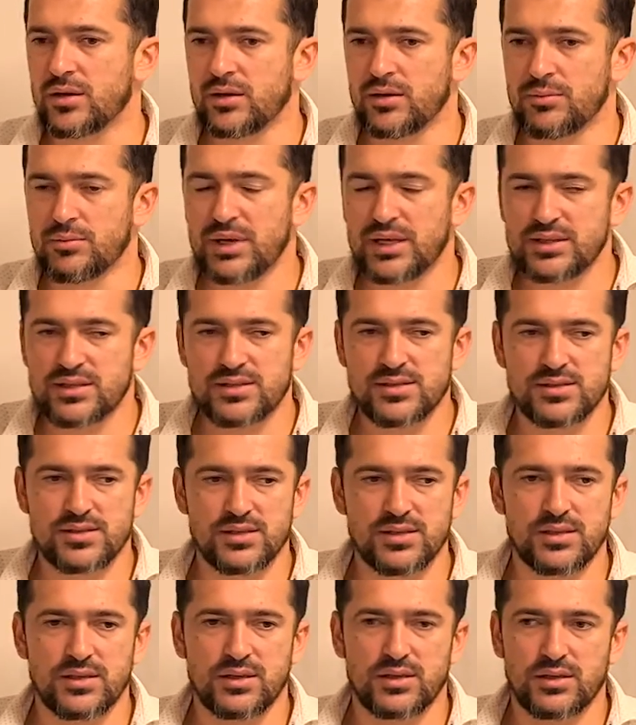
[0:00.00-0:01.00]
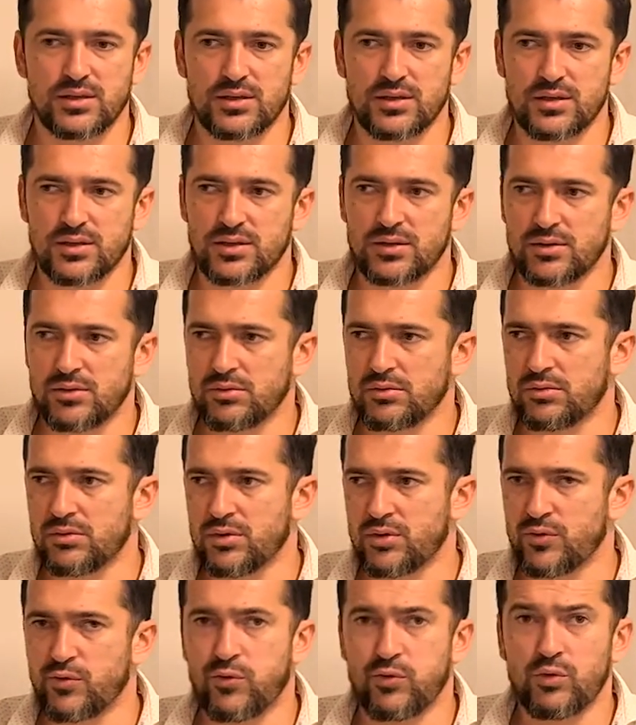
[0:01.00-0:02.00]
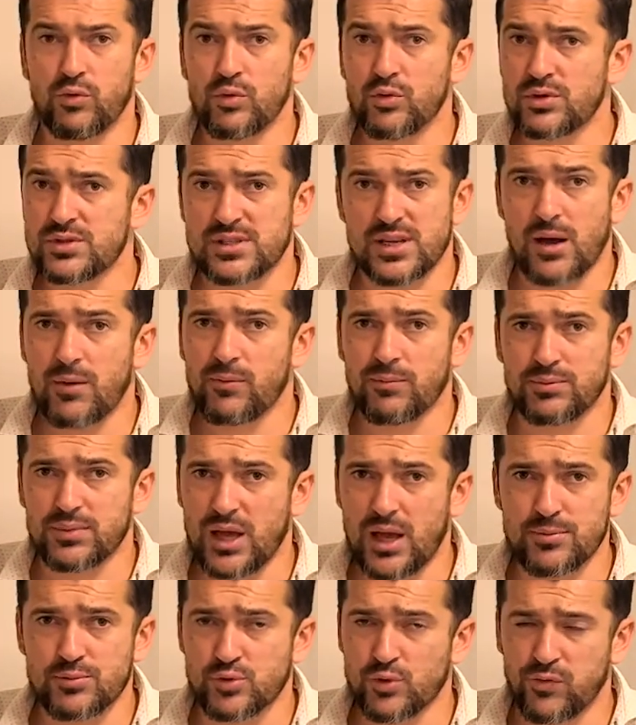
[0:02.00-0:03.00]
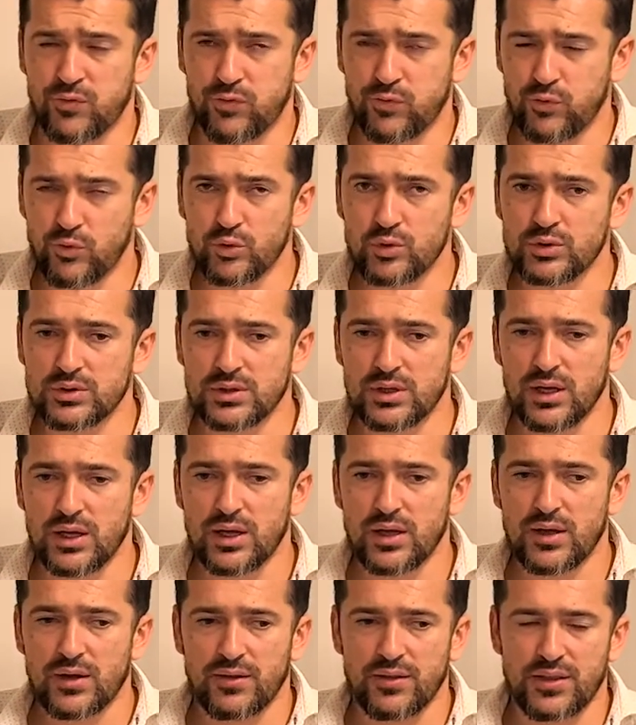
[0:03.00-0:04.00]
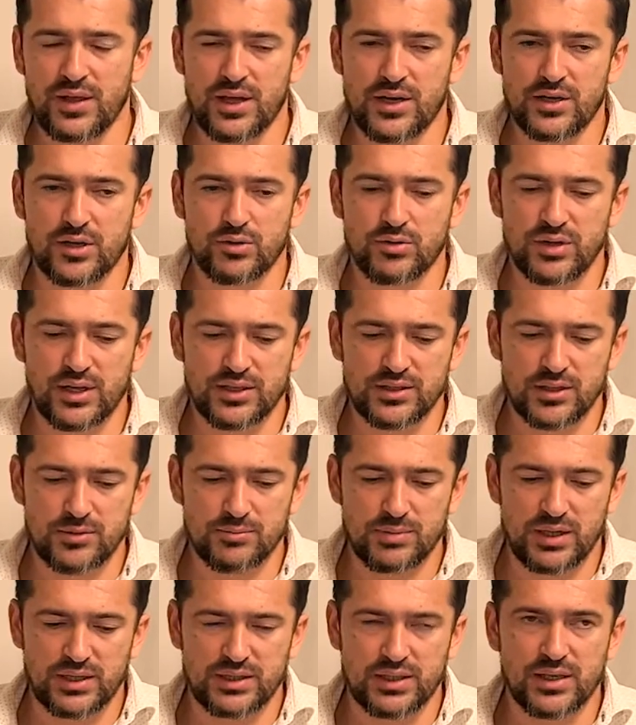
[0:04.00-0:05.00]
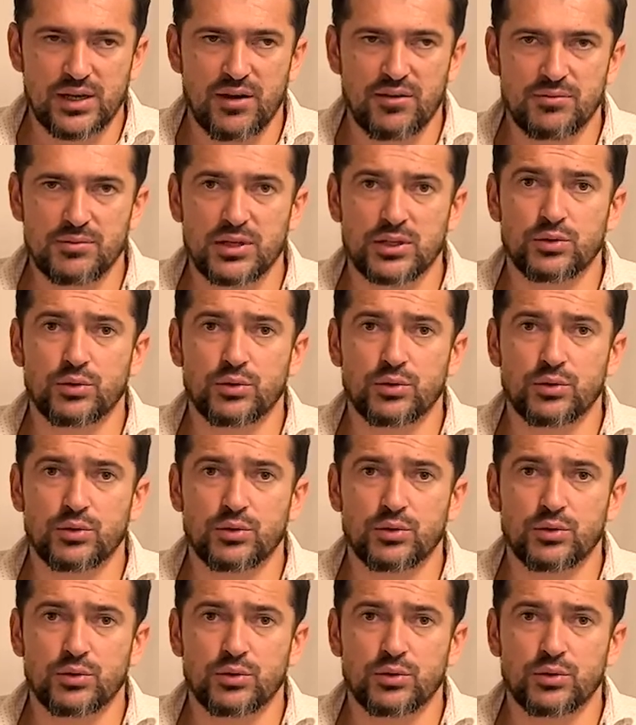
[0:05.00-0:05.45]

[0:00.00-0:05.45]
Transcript: medicine or food, some types of food, they are regulated by the government.